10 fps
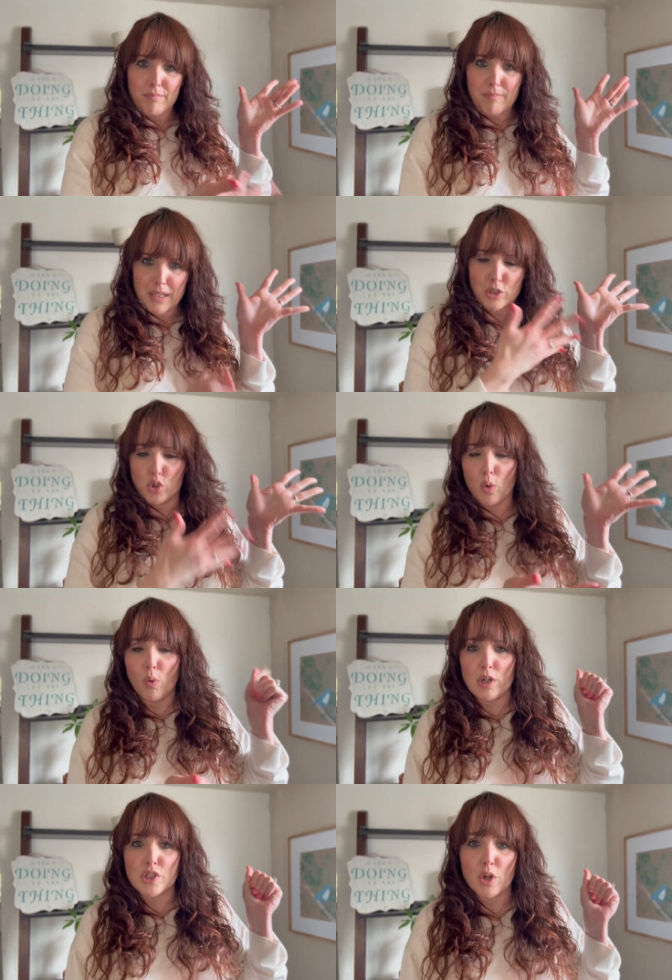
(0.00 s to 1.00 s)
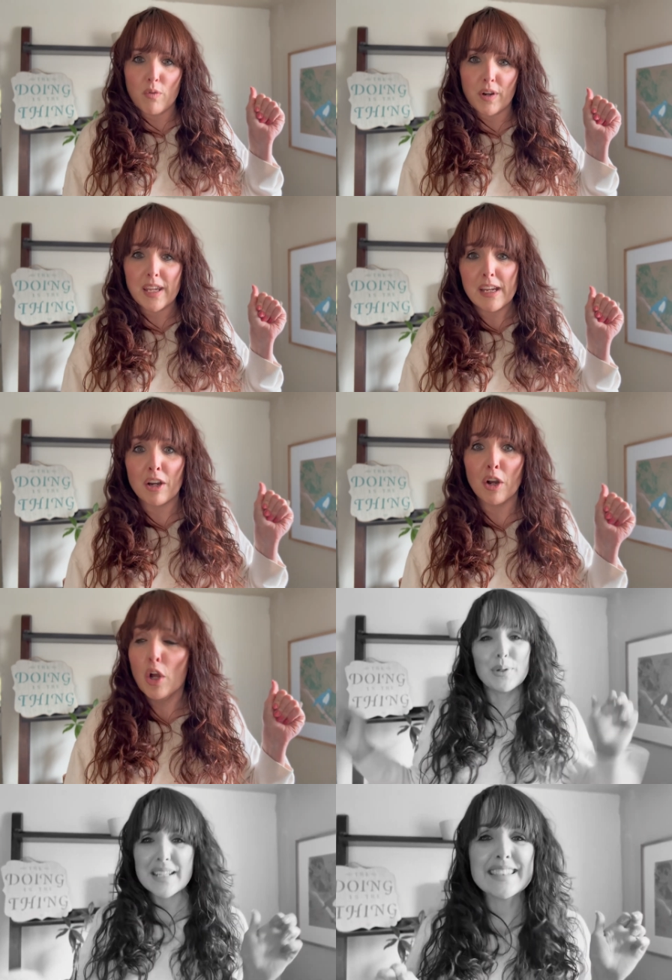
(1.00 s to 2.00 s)
McGeorge over here
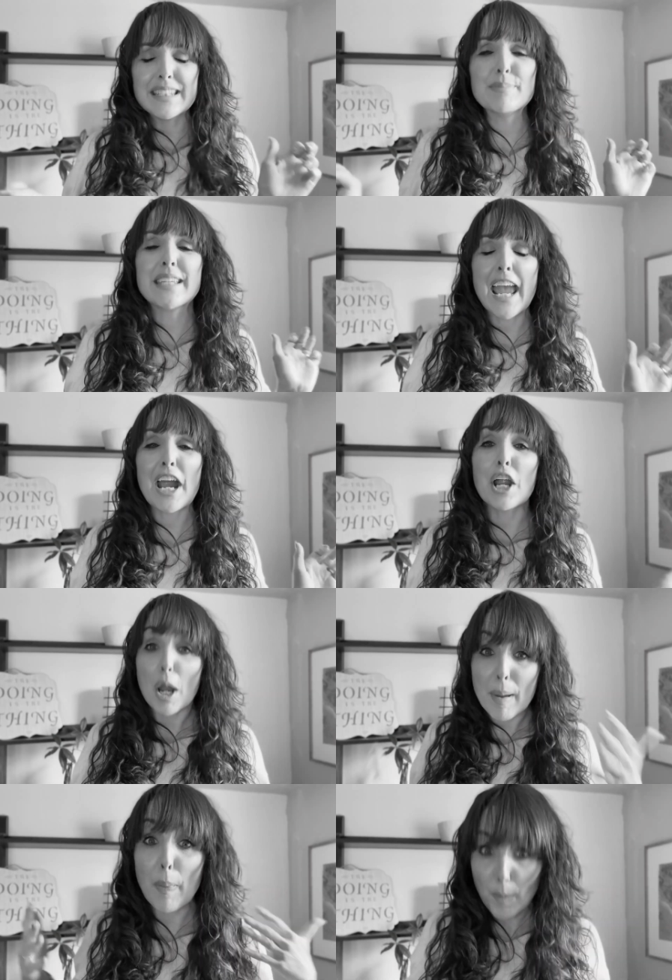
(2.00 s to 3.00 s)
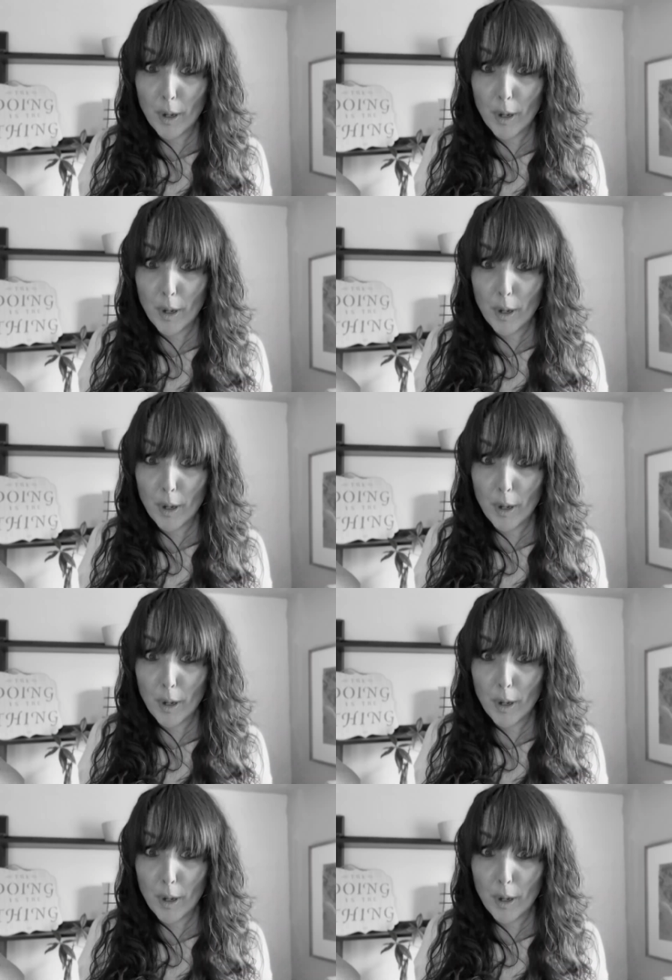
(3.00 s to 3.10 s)
who doesn't seem to care about the